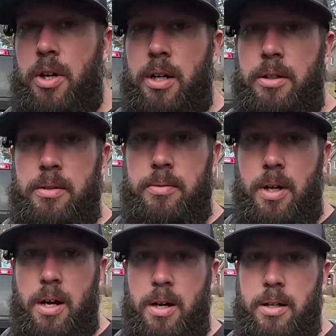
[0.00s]
truck
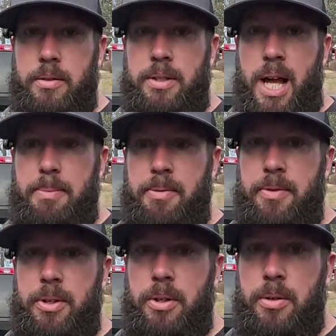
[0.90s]
on top
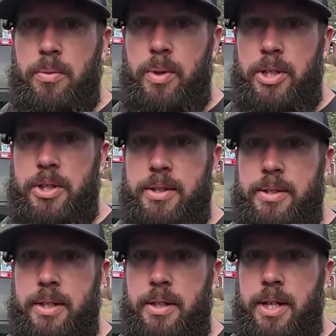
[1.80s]
of the
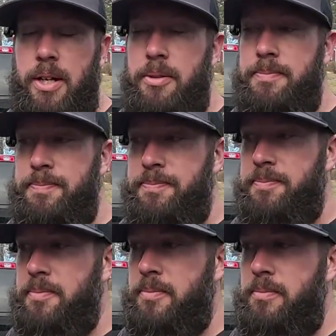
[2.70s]
ridges in there.
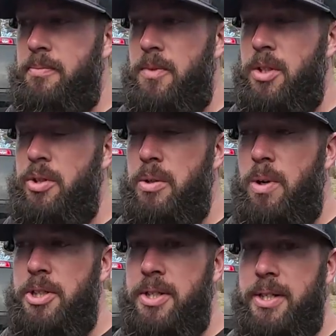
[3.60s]
You can
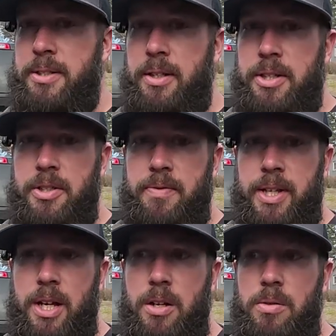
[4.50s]
watch an installation
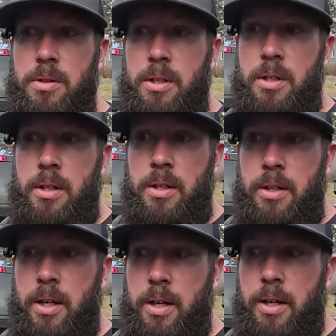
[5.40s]
video.
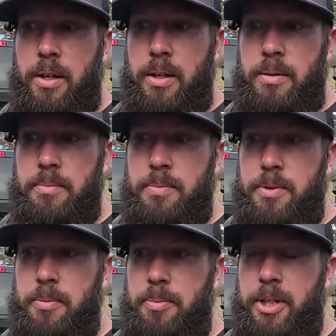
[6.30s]

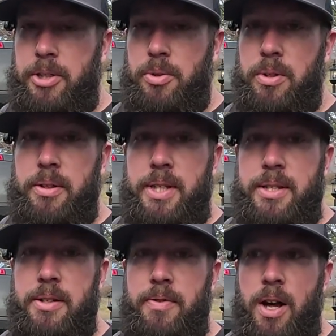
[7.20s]
They're pretty short and
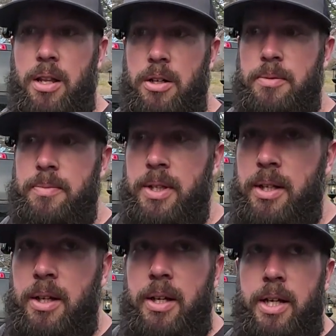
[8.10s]
easy to follow.
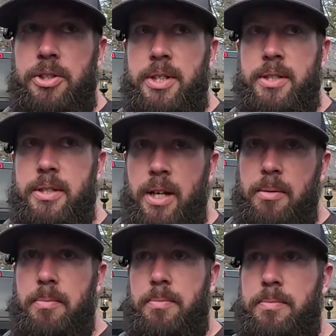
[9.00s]
It's just
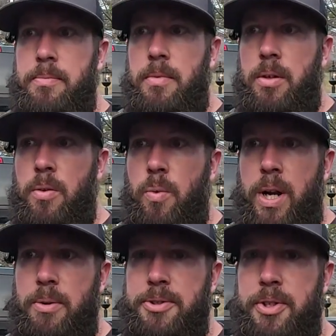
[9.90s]

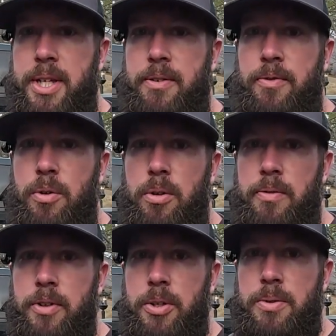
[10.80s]
when I was looking for
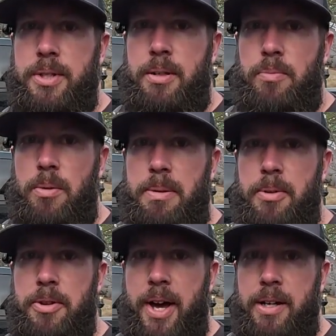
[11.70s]
reviews on what
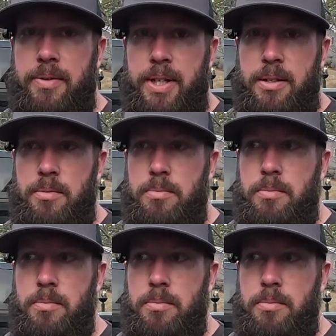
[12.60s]
people thought of it,